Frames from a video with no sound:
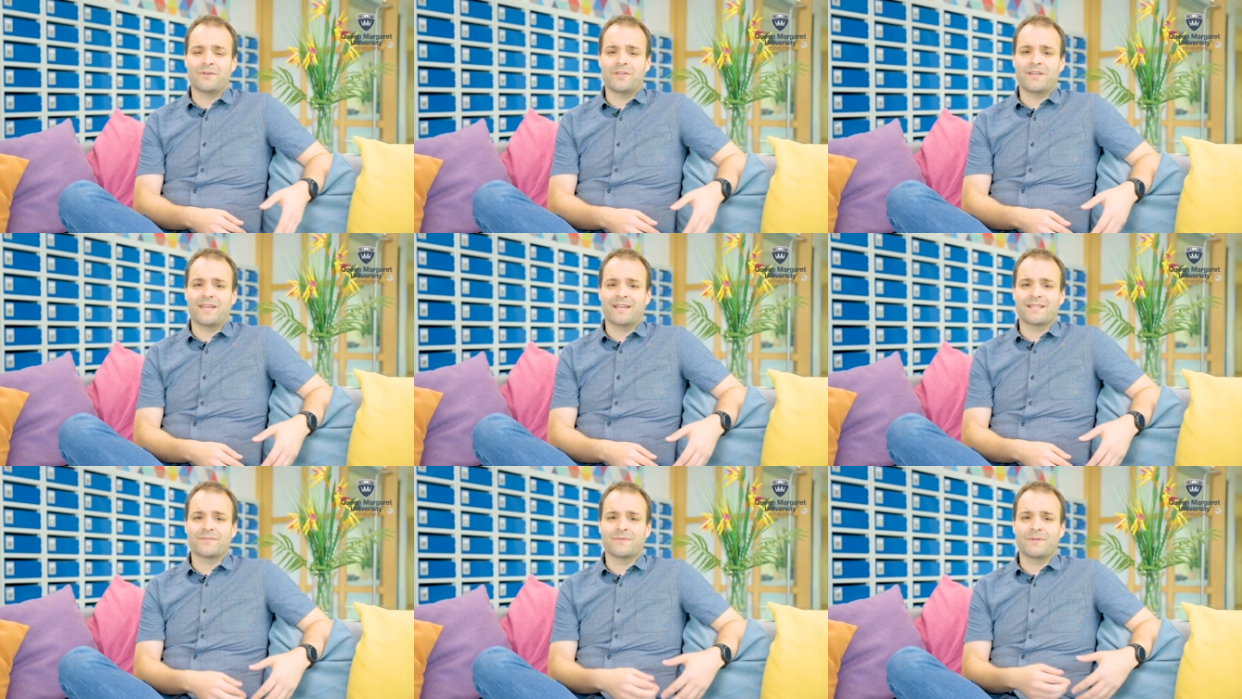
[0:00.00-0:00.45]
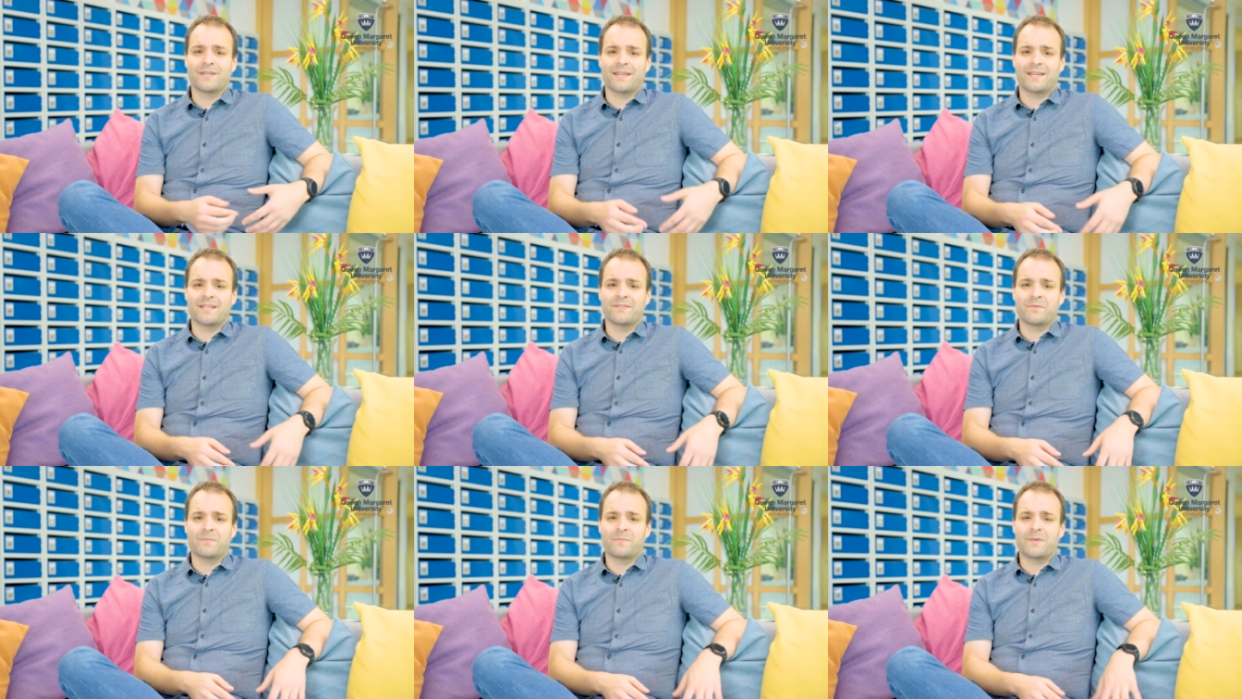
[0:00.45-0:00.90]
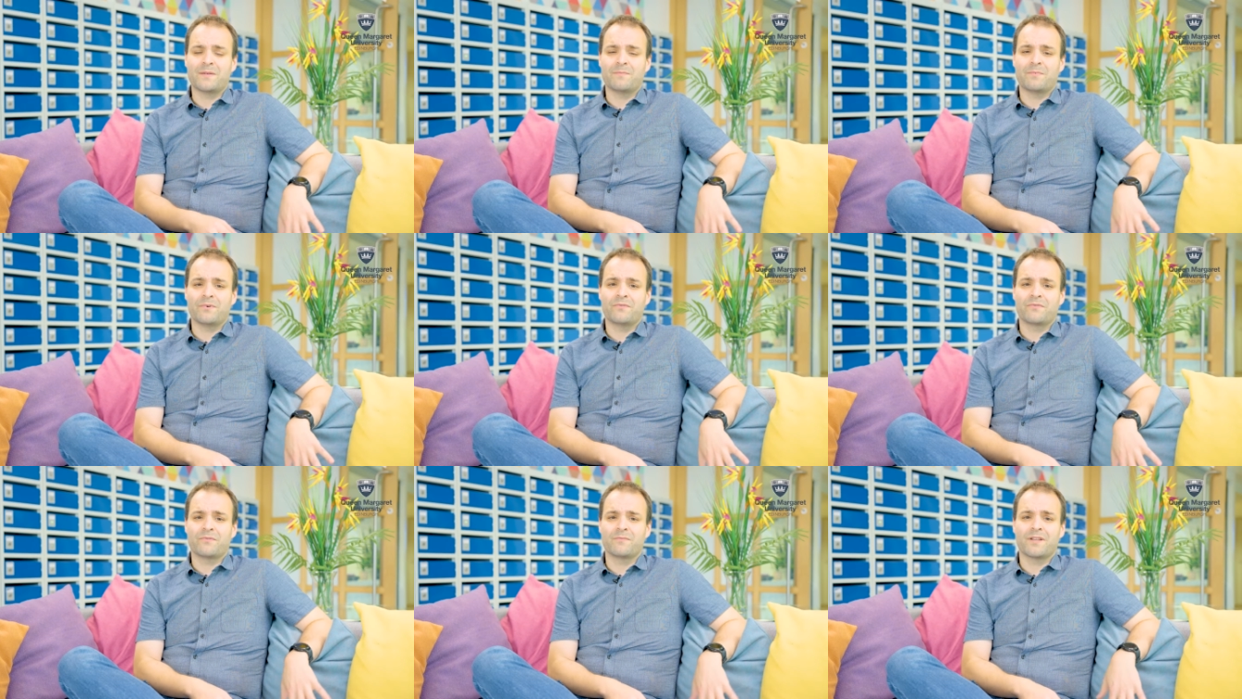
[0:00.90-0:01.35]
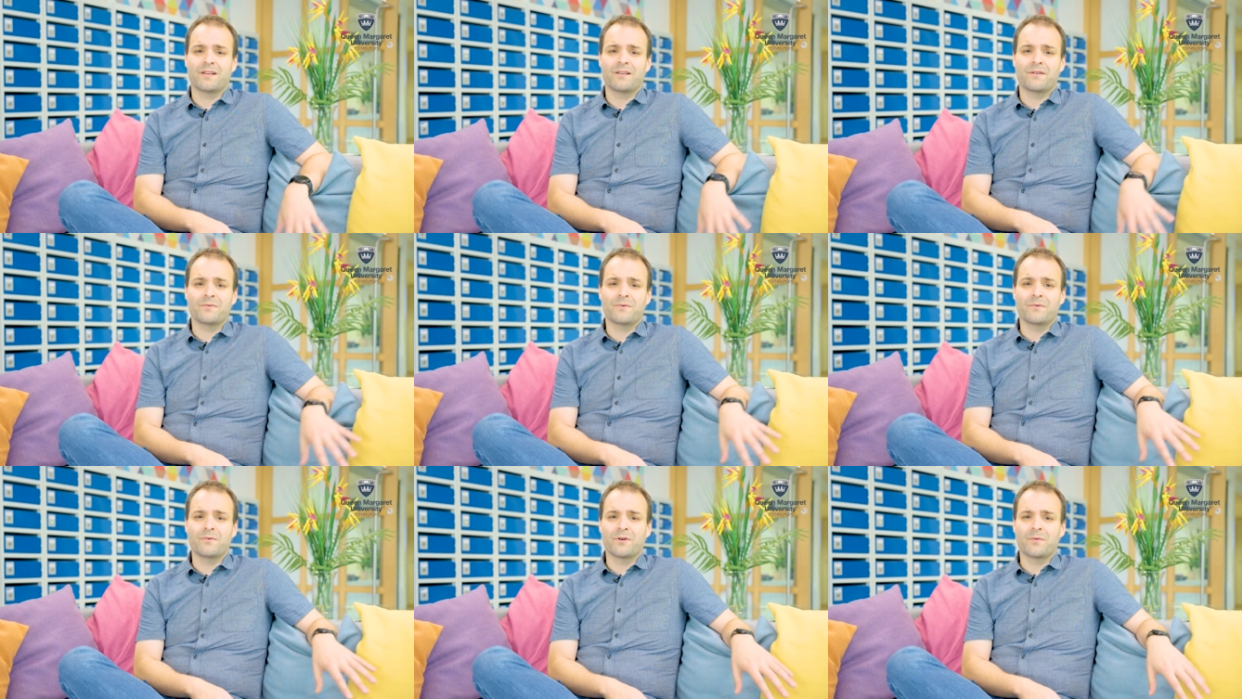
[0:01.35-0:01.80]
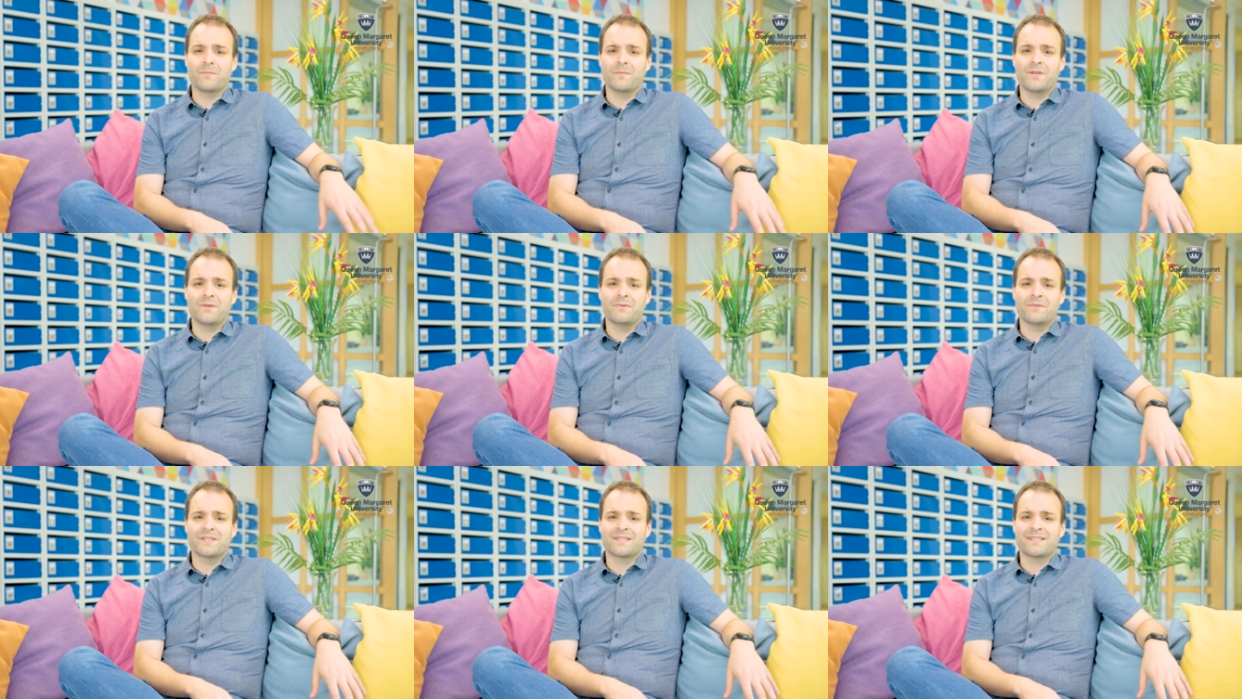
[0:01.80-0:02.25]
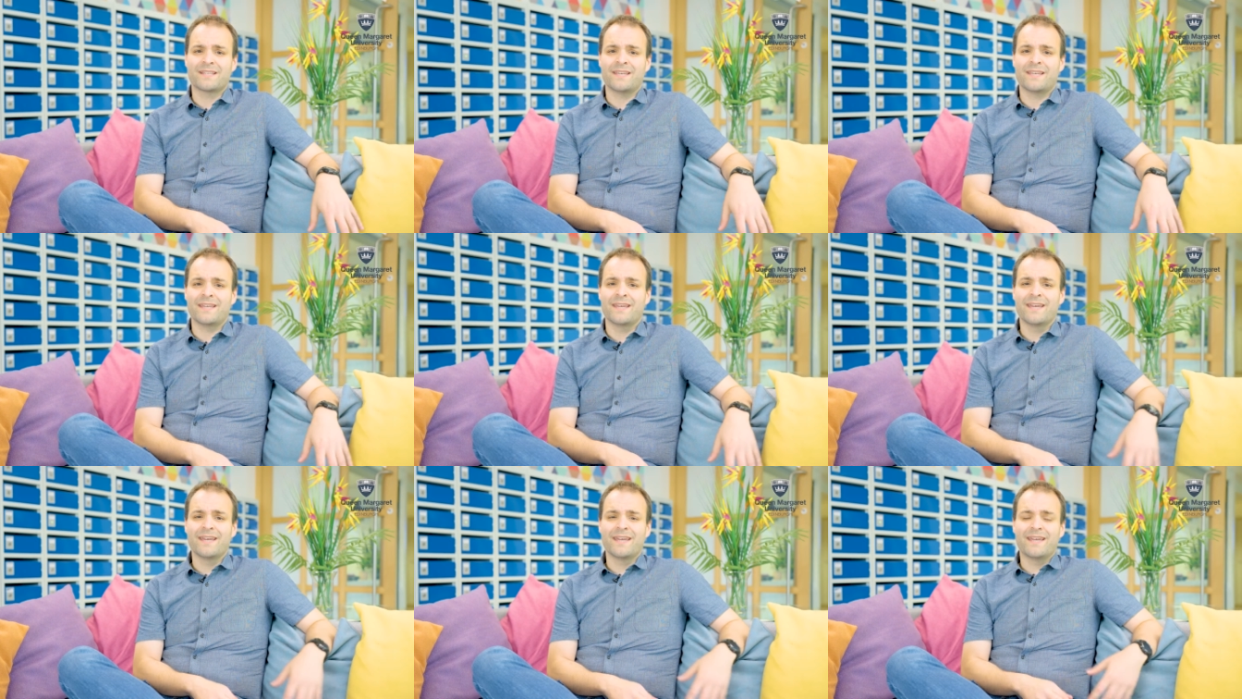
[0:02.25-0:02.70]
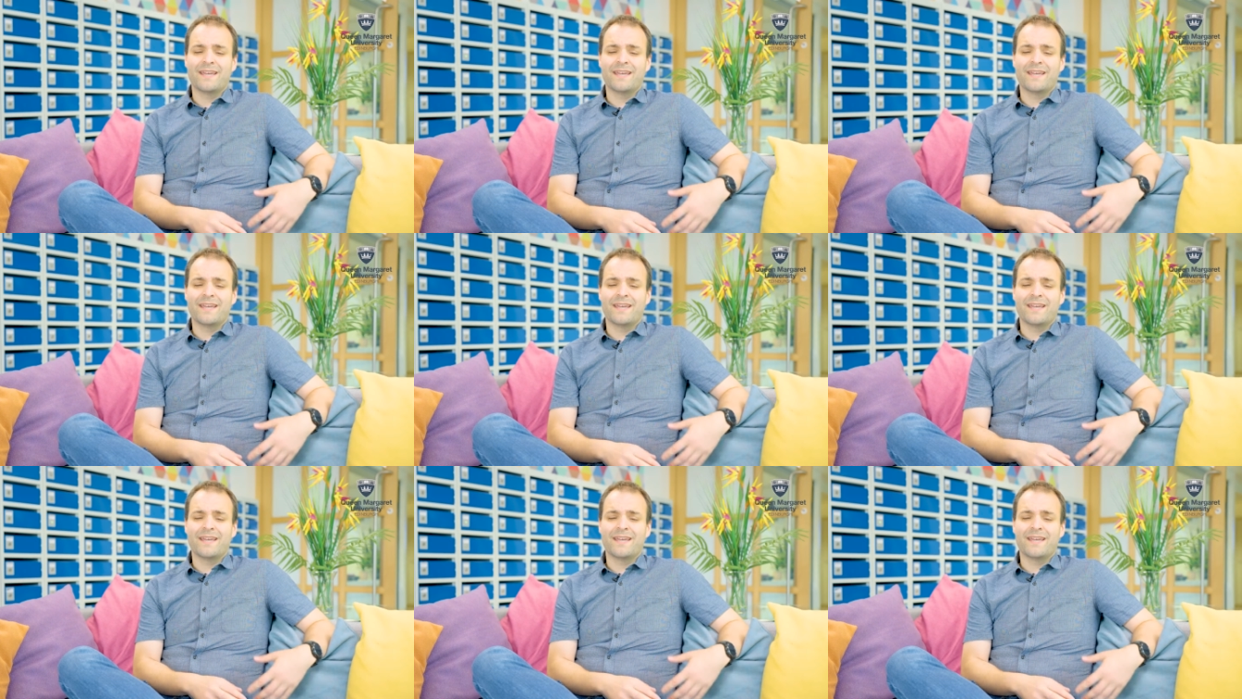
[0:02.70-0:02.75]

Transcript: you get to engage with people from the local community,